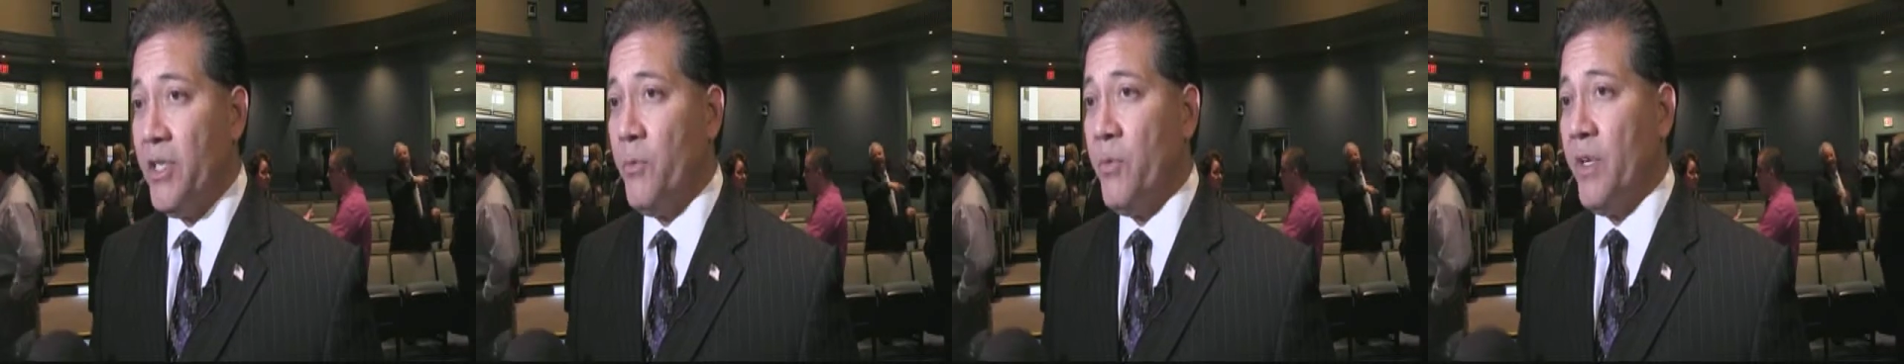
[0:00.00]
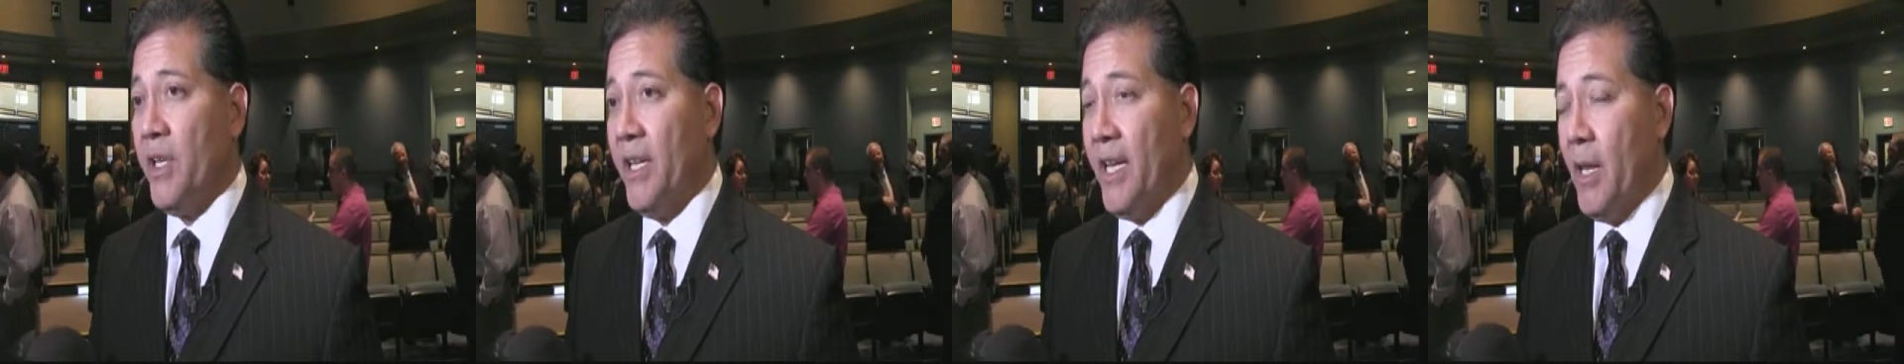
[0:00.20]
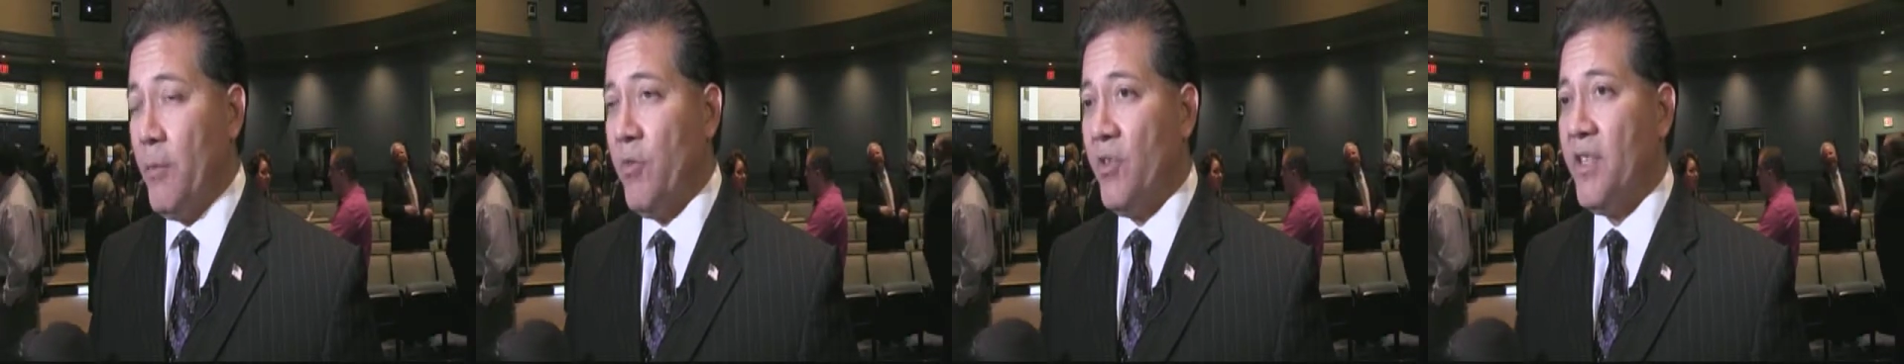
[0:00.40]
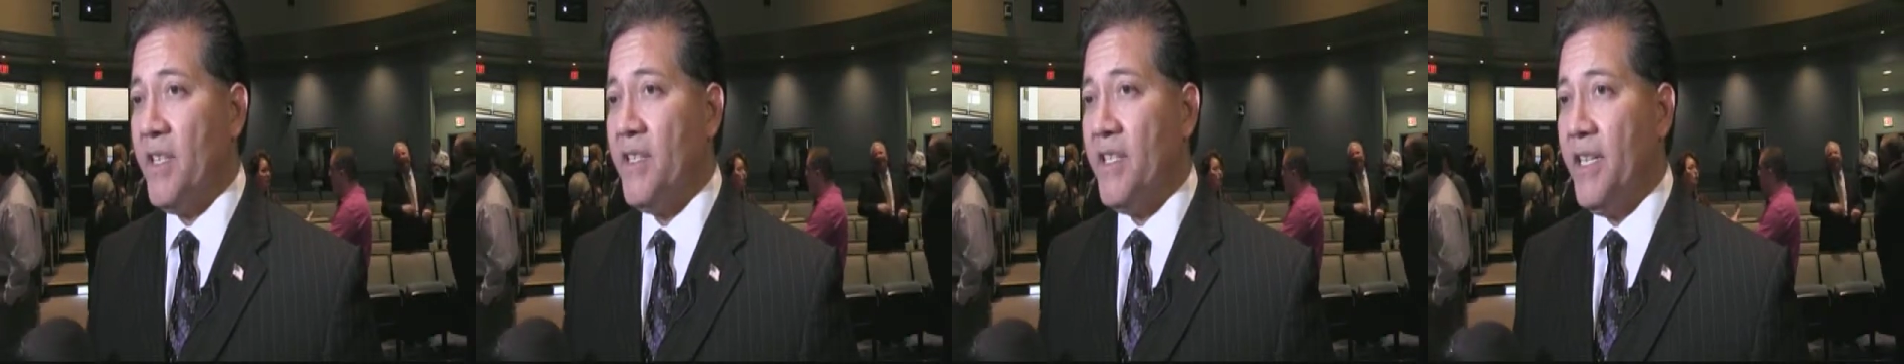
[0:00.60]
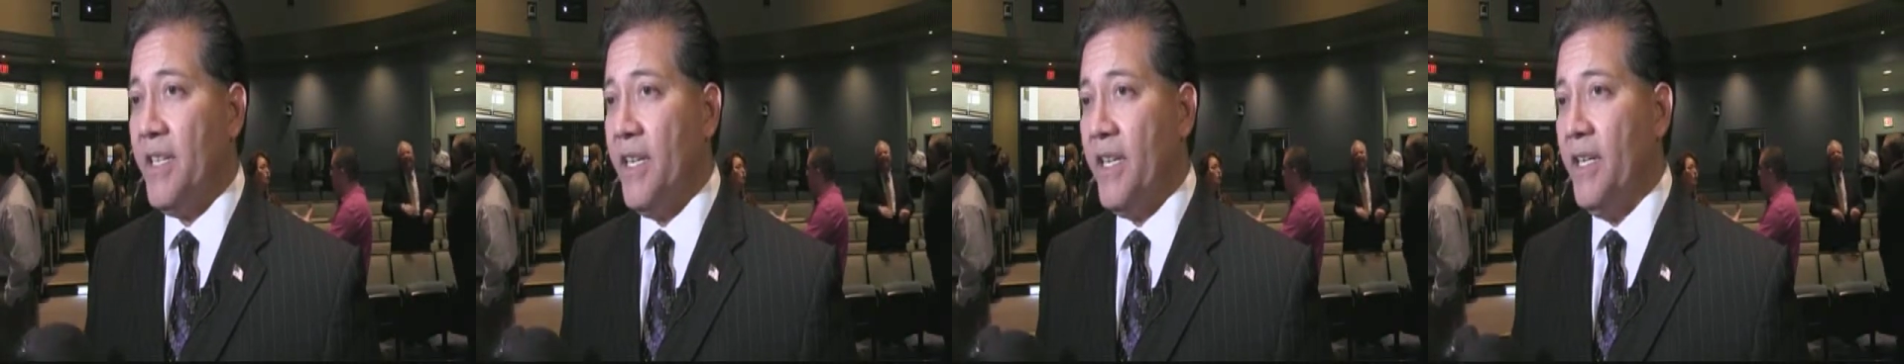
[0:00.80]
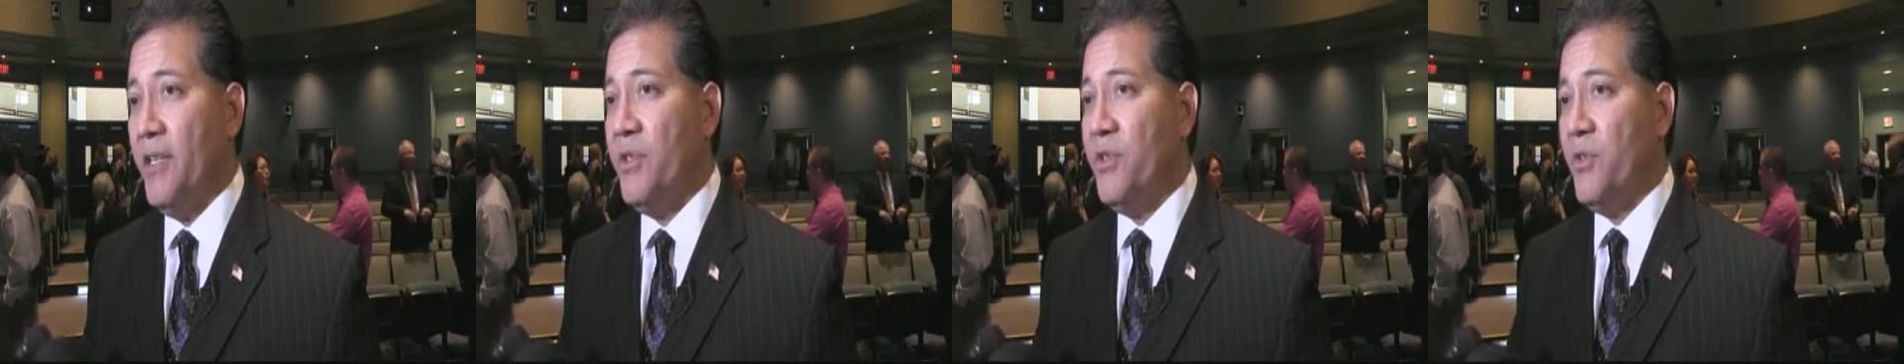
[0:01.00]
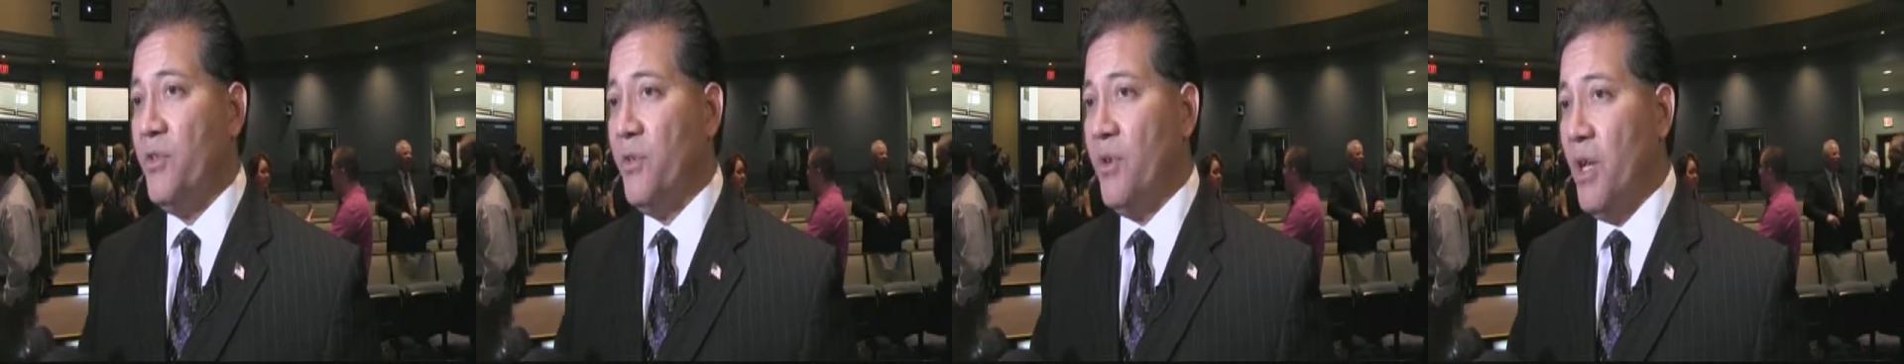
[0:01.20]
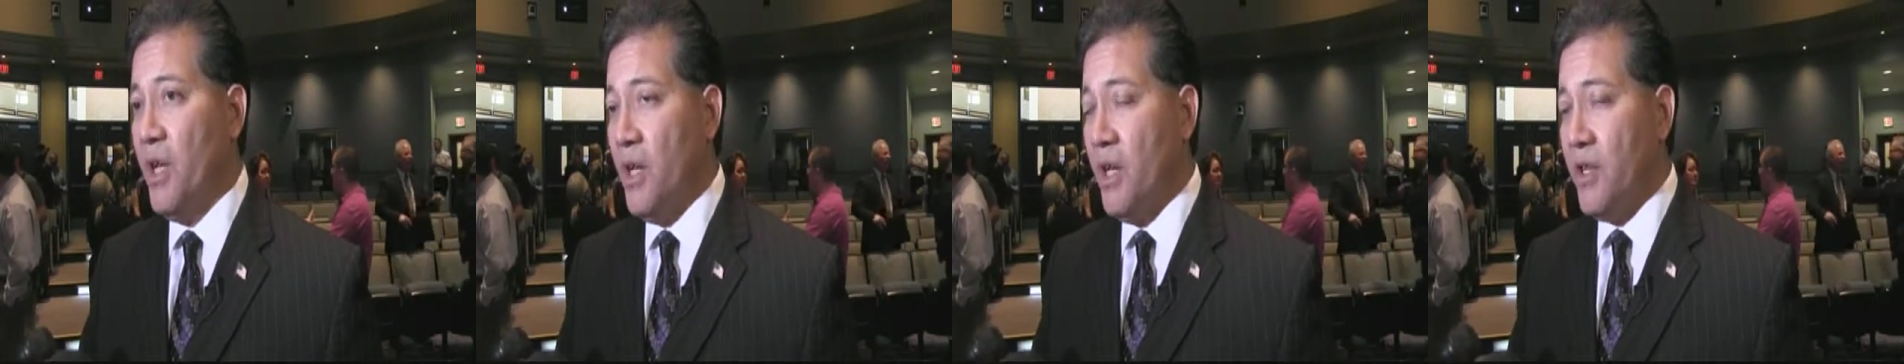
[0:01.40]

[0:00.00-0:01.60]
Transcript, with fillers: that would enable the city to